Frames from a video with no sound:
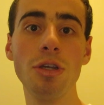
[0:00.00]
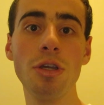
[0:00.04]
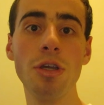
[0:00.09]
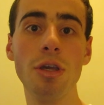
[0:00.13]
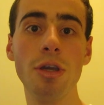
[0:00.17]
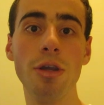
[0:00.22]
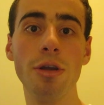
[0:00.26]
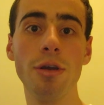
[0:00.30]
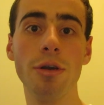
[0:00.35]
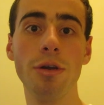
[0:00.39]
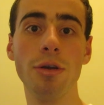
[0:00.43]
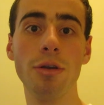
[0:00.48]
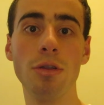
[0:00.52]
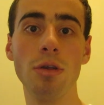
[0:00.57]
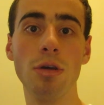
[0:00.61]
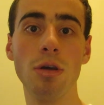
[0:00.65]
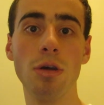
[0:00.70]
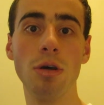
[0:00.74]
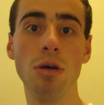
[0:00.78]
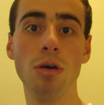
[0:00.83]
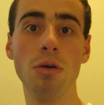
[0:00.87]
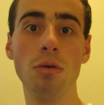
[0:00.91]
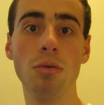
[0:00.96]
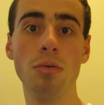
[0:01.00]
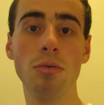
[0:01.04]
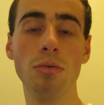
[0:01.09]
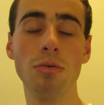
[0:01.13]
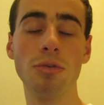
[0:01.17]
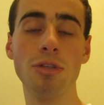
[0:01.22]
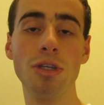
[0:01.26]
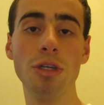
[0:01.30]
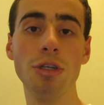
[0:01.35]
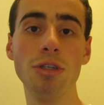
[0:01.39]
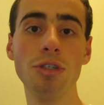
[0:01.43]
you hear the
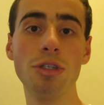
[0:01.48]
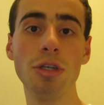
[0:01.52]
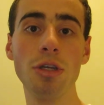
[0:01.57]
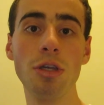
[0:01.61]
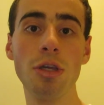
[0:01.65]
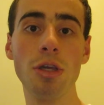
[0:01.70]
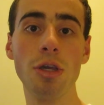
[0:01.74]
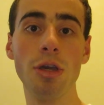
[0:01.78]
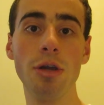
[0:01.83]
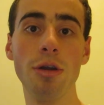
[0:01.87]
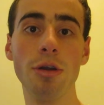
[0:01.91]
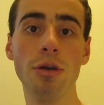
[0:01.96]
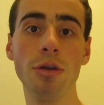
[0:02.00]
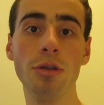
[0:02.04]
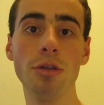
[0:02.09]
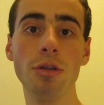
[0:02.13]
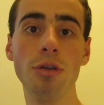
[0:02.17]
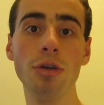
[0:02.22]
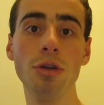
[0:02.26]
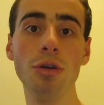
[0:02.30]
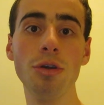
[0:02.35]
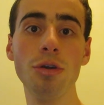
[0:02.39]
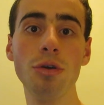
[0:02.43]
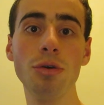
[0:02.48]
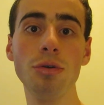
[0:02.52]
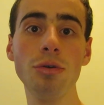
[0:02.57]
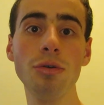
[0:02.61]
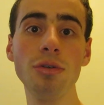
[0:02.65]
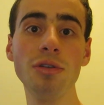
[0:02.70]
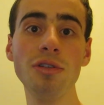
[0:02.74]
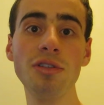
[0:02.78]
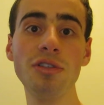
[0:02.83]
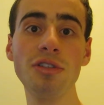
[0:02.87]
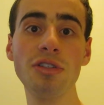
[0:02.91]
didn't you hear the
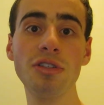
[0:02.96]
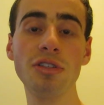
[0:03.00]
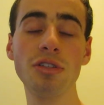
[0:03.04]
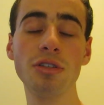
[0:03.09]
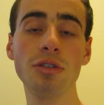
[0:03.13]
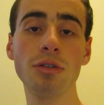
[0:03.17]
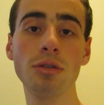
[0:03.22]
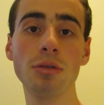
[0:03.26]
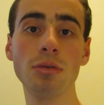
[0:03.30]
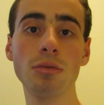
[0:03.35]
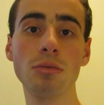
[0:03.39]
news?